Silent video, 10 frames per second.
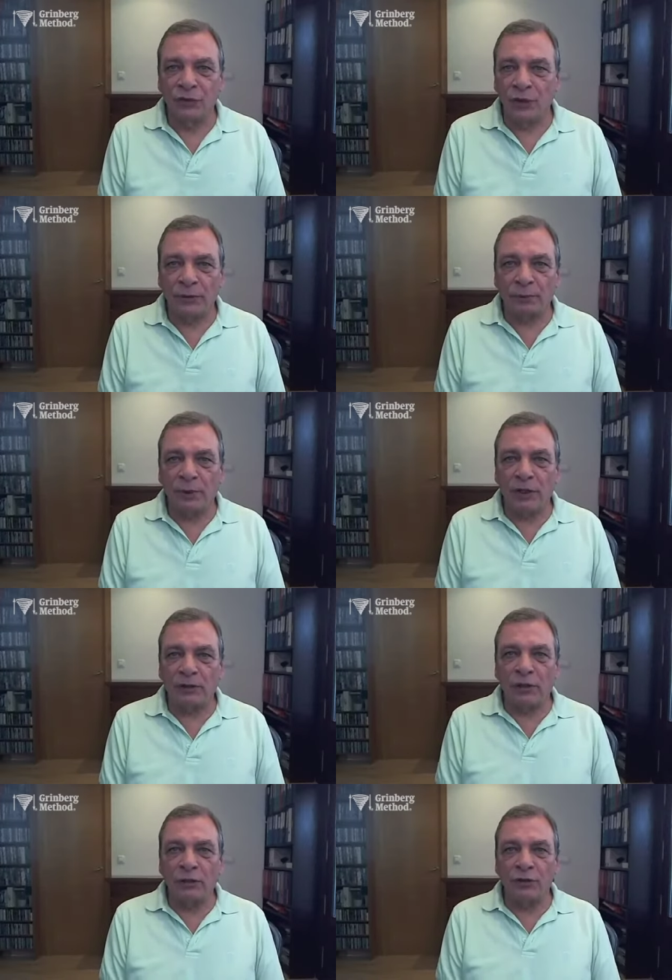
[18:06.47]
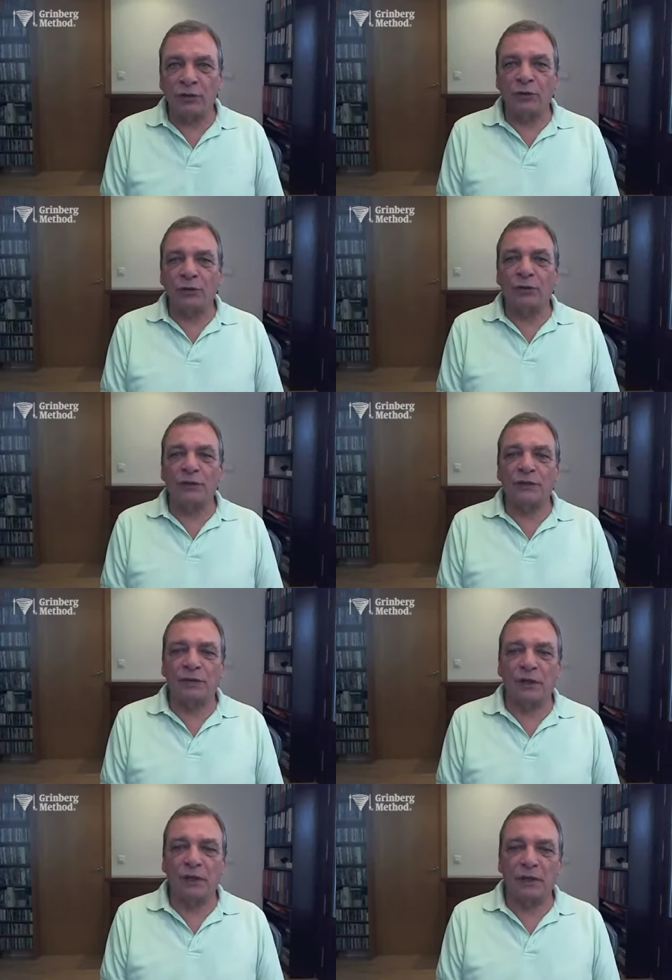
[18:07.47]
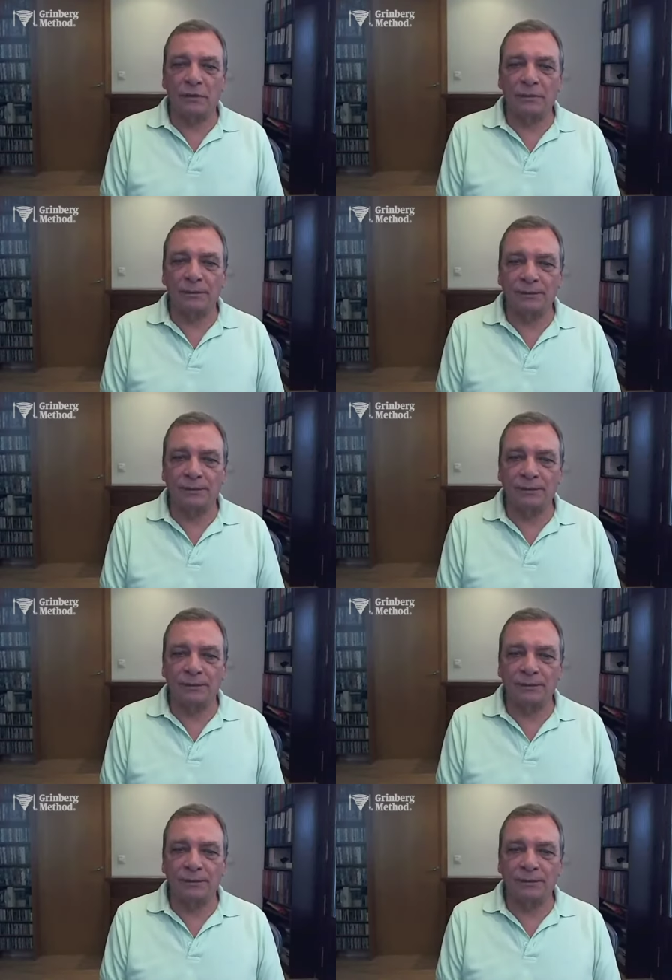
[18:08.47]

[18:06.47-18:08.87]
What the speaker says: Just pay attention to this feeling.